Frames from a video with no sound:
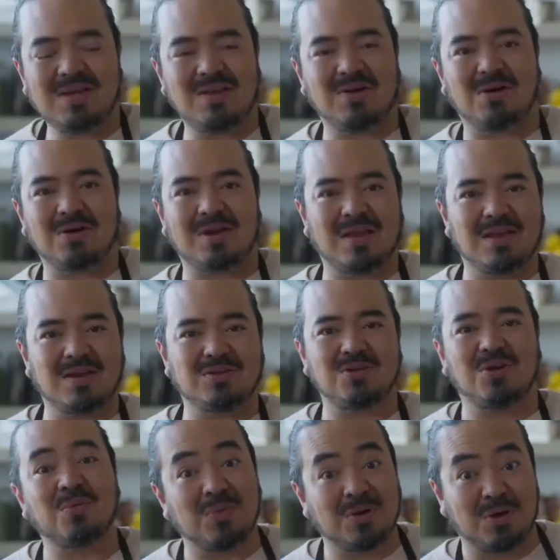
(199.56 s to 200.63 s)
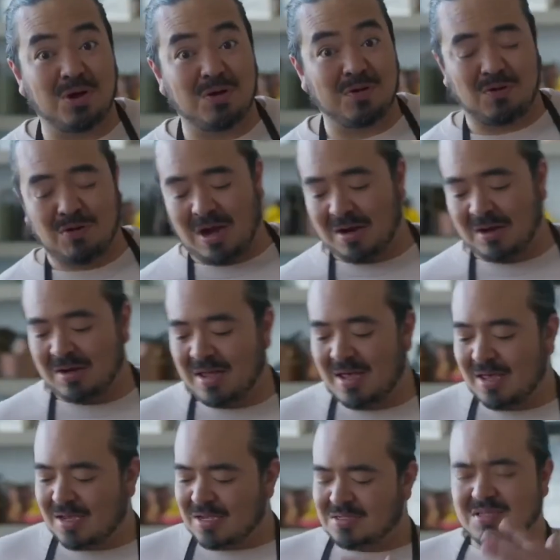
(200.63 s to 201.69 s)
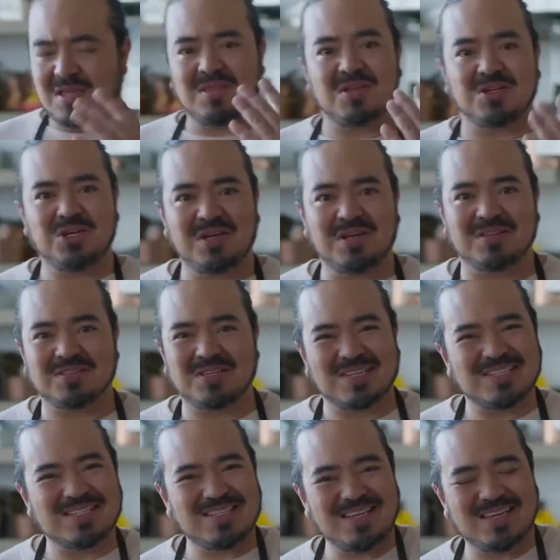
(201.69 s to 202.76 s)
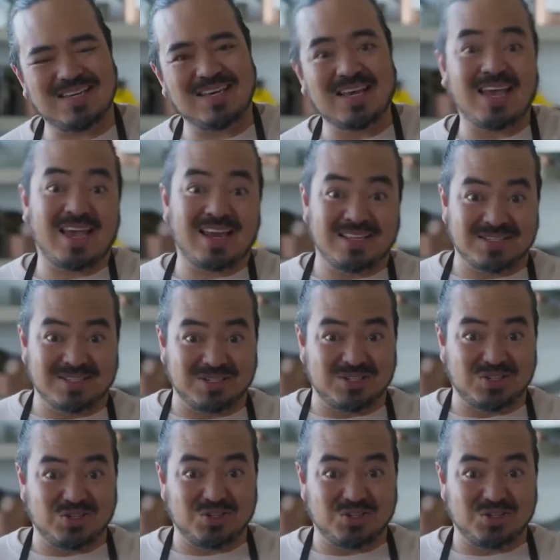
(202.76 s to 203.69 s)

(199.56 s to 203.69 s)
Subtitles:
really hot and you don't want to overcrowd it, because then the chicken's going to stick and it's going to